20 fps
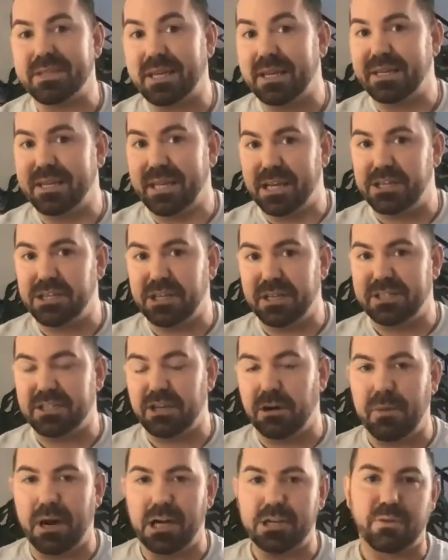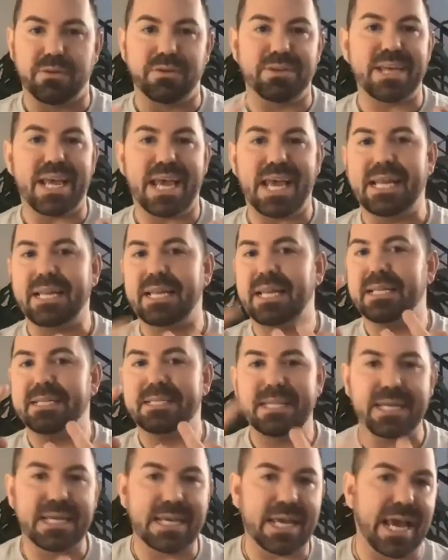conditions so much, whether it's
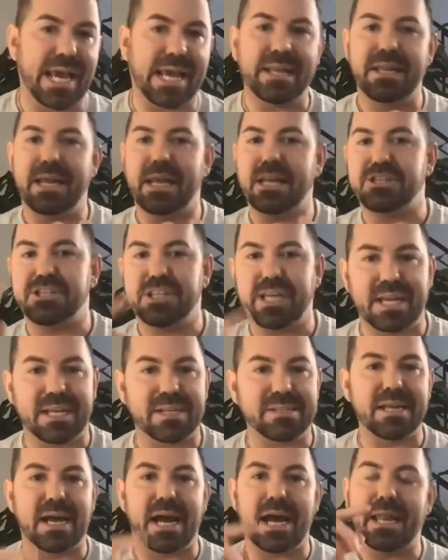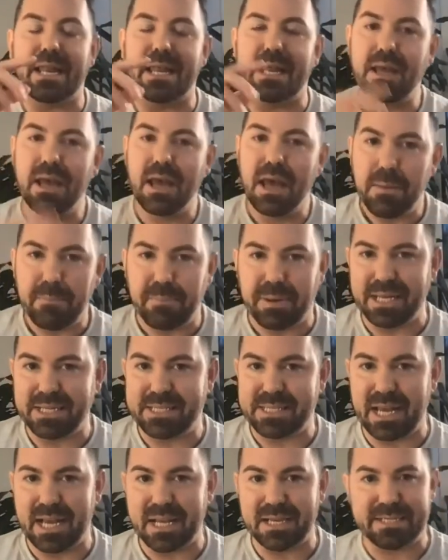ADD, ADHD, anxiety,
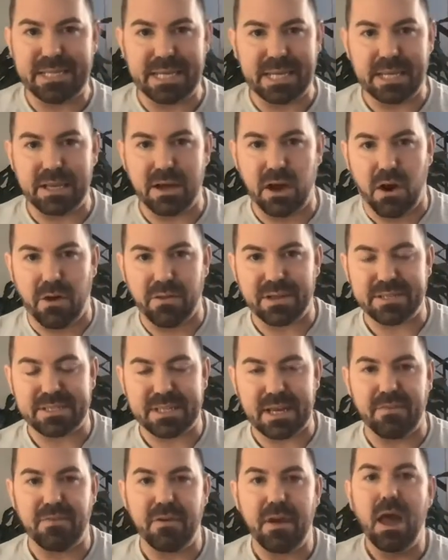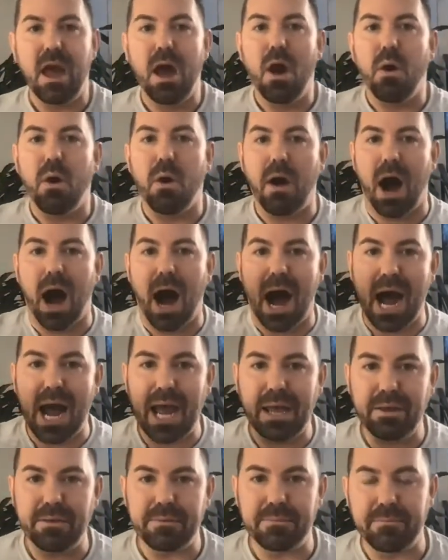PTSD, all this stuff.
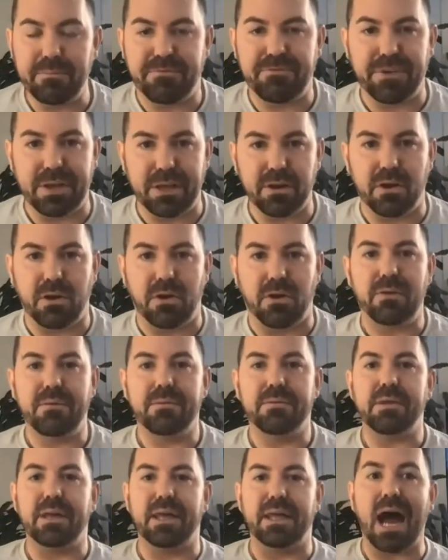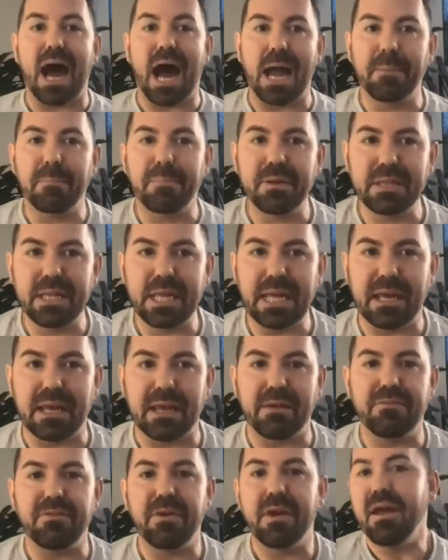I feel and I
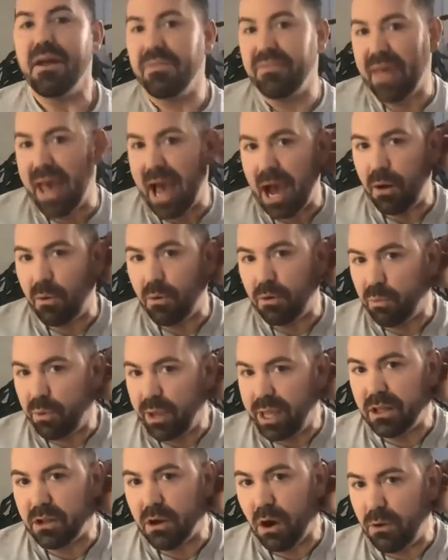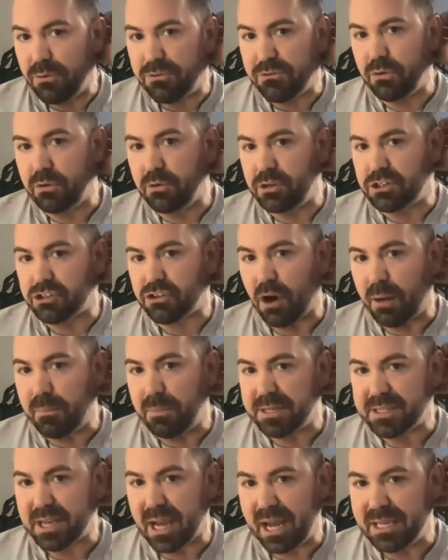believe that when we go through
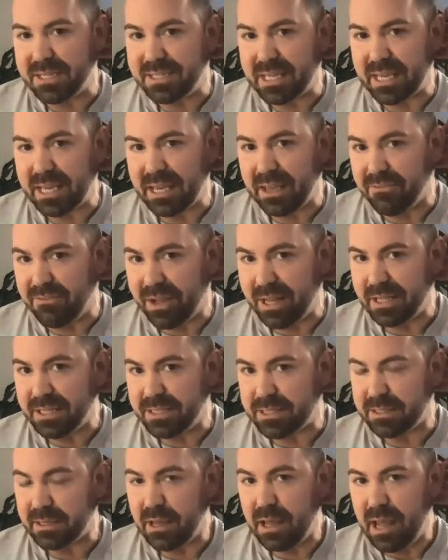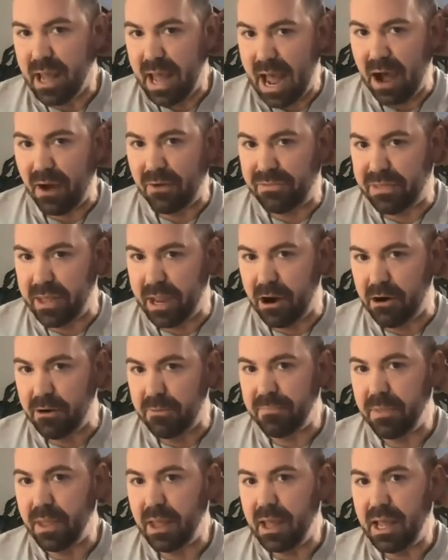traumatizing events out
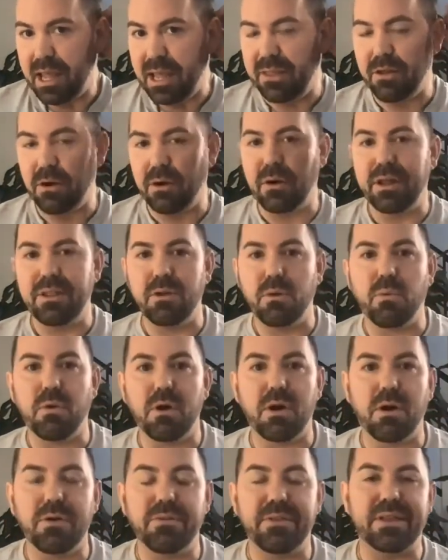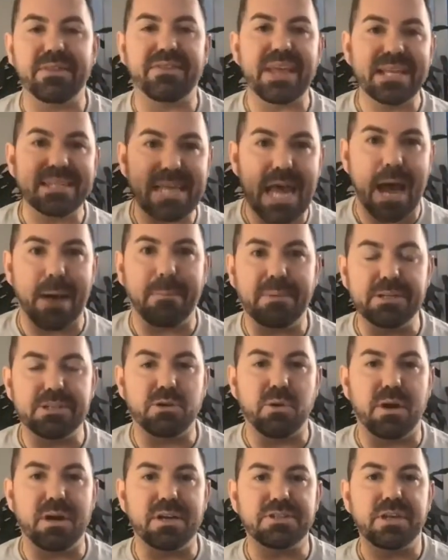there in the world and things happen
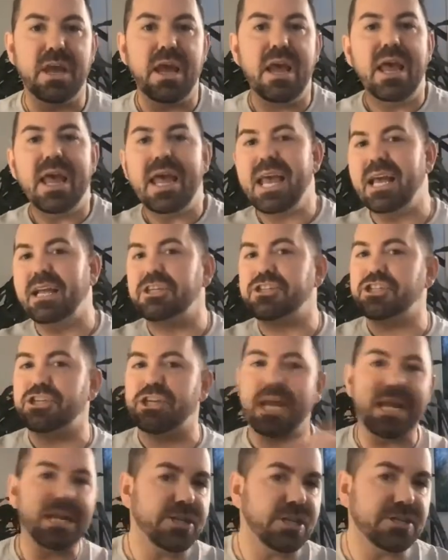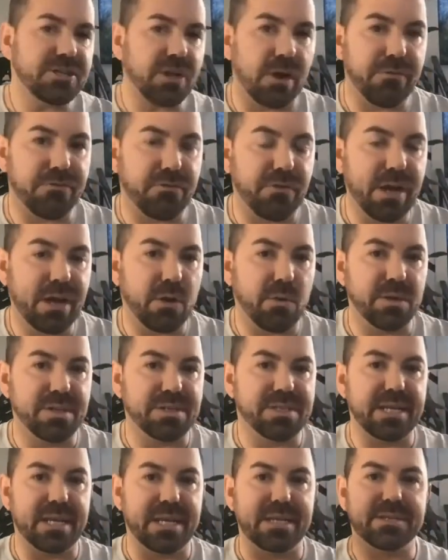to us, it changes our
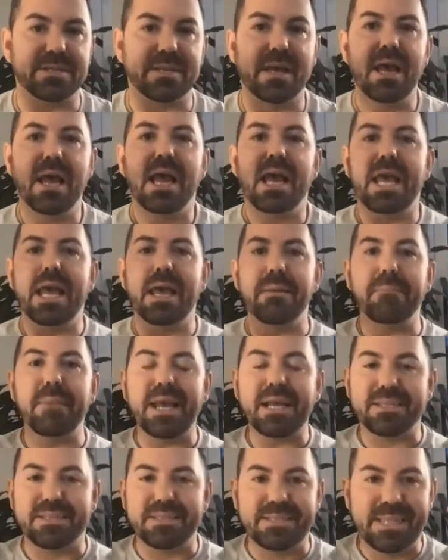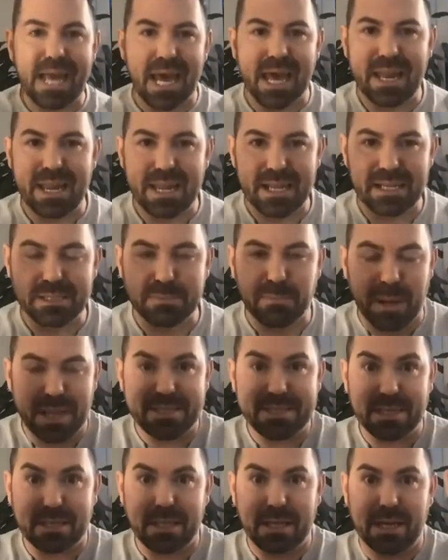frequencies. It makes dead ends
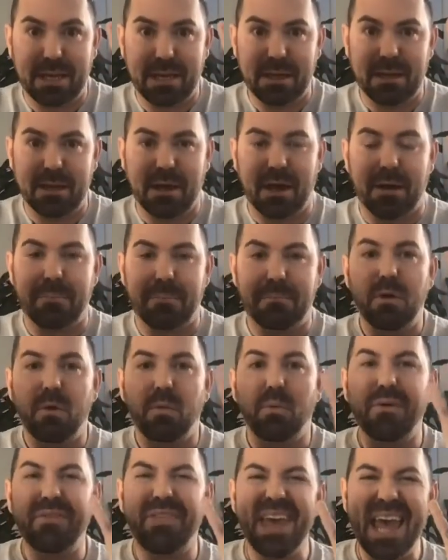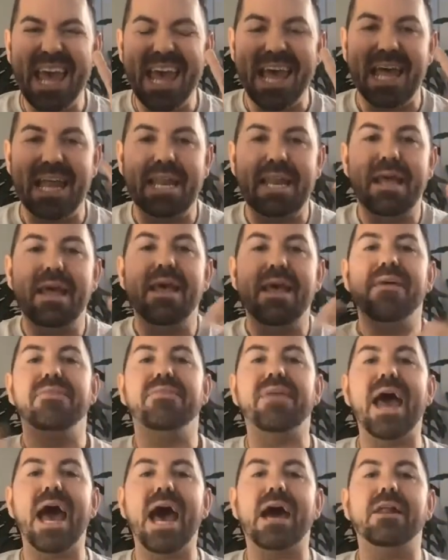basically within
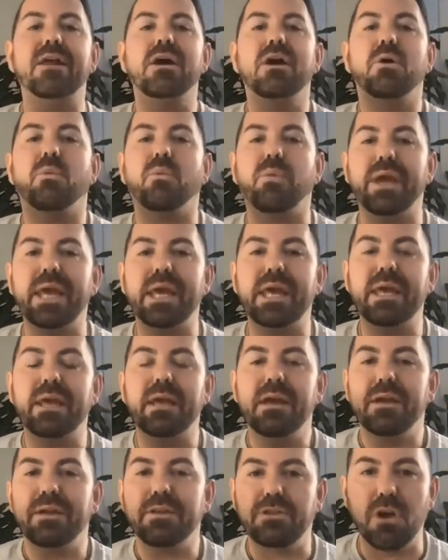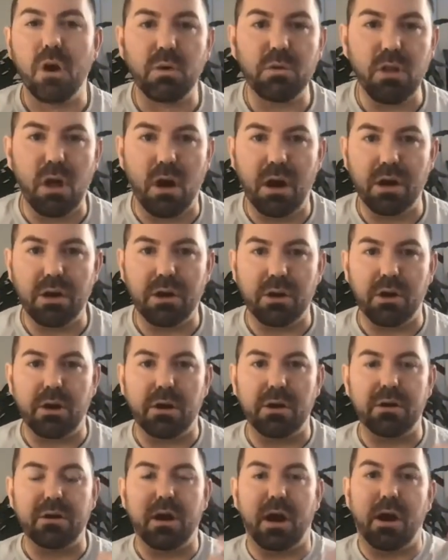that we no
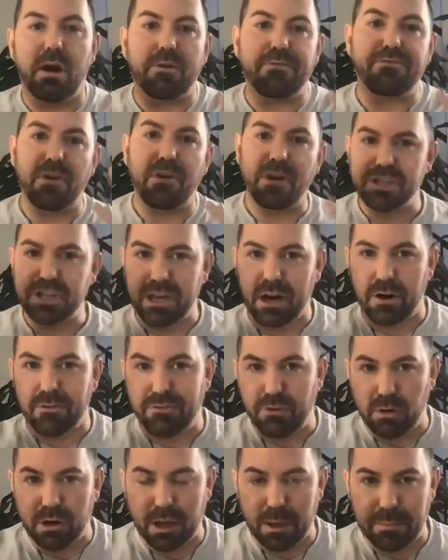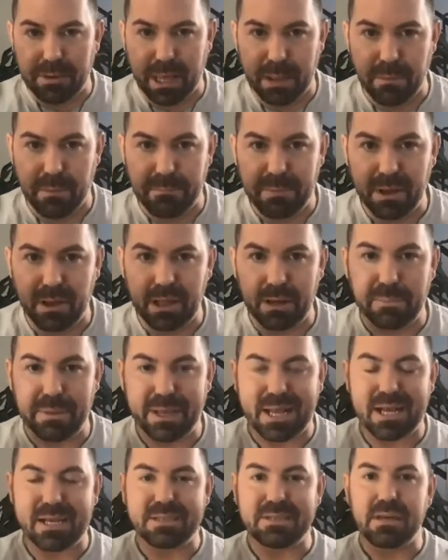longer are functioning at our full capability
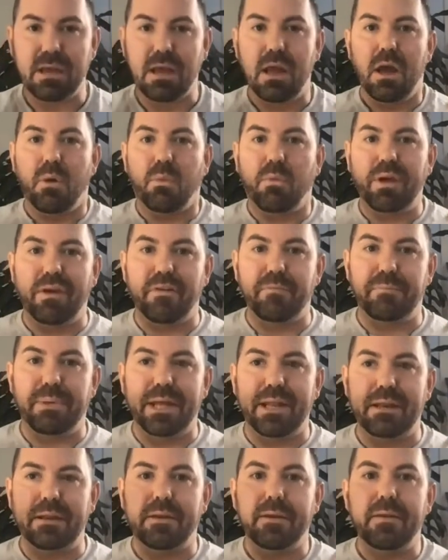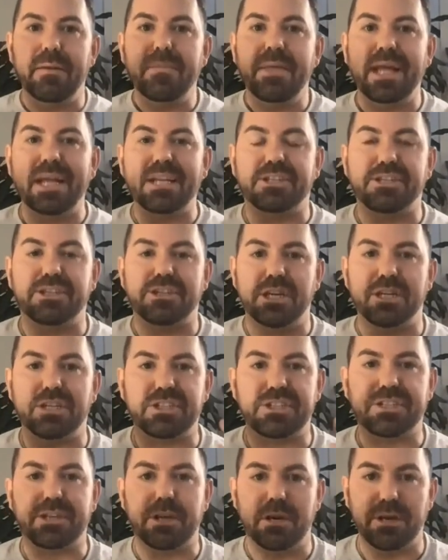because we have been. It's
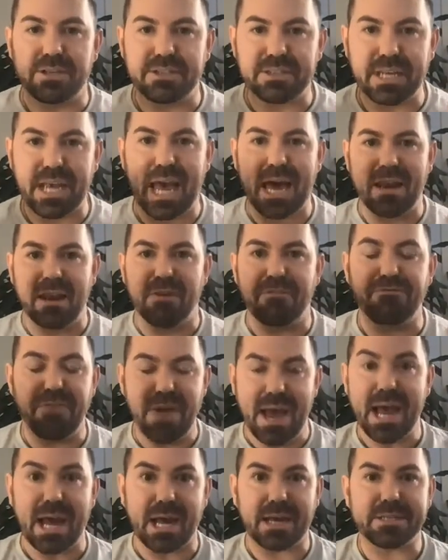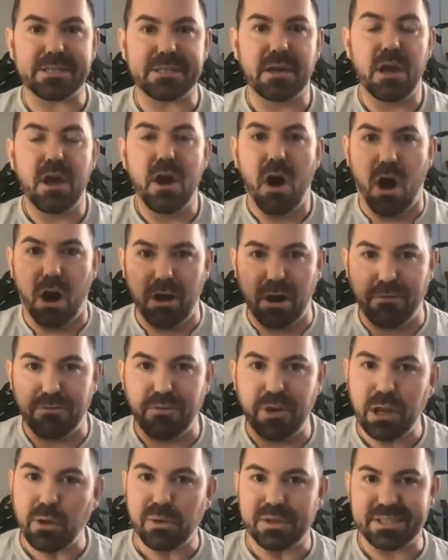just seriously had an effect on our
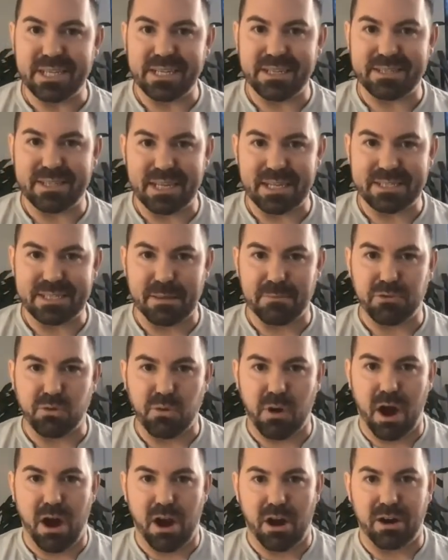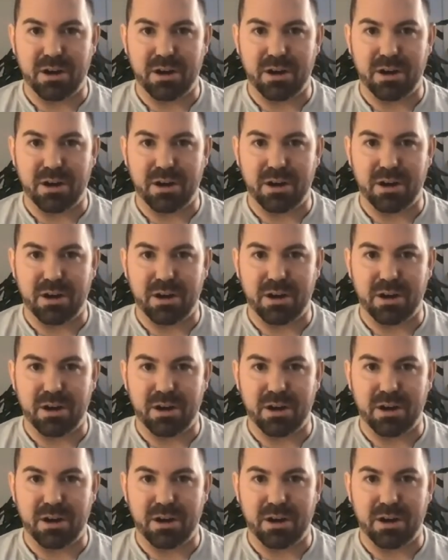frequency system throughout